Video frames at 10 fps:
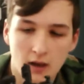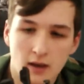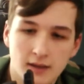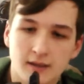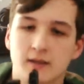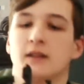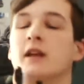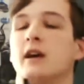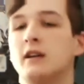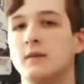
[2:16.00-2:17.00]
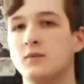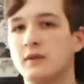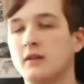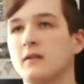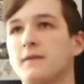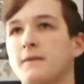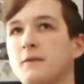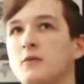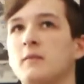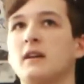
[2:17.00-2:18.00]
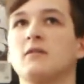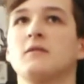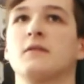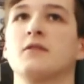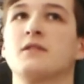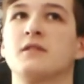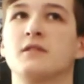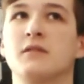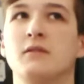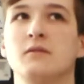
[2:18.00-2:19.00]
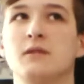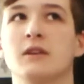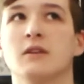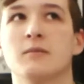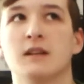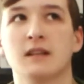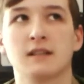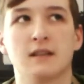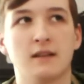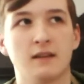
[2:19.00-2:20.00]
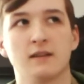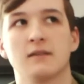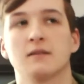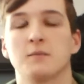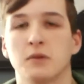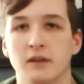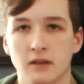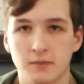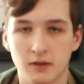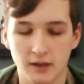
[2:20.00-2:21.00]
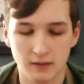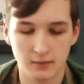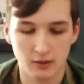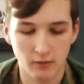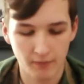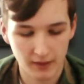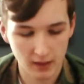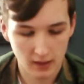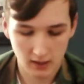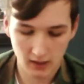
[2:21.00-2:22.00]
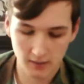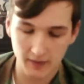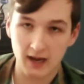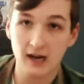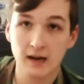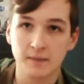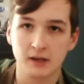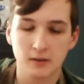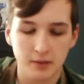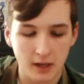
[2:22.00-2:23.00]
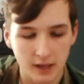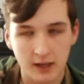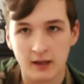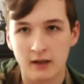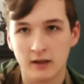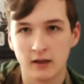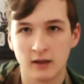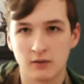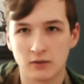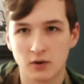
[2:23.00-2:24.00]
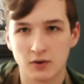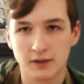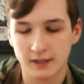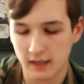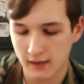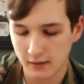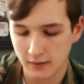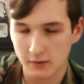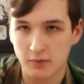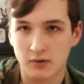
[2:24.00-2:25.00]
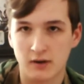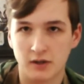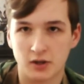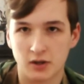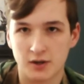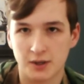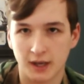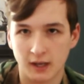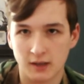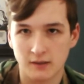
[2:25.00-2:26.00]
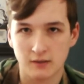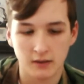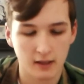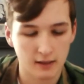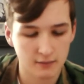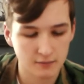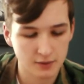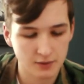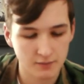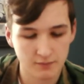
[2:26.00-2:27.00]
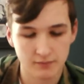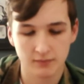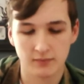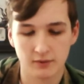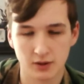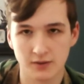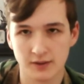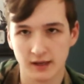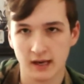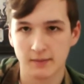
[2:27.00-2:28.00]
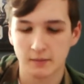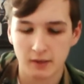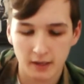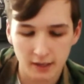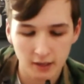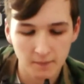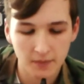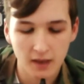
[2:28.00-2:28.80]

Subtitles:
This gun comes with a full metal version 2 gearbox, I think, so it's pretty upgradable. The hop-up, rotary style, you pull on the charging handle, and it shows the hop-up right here.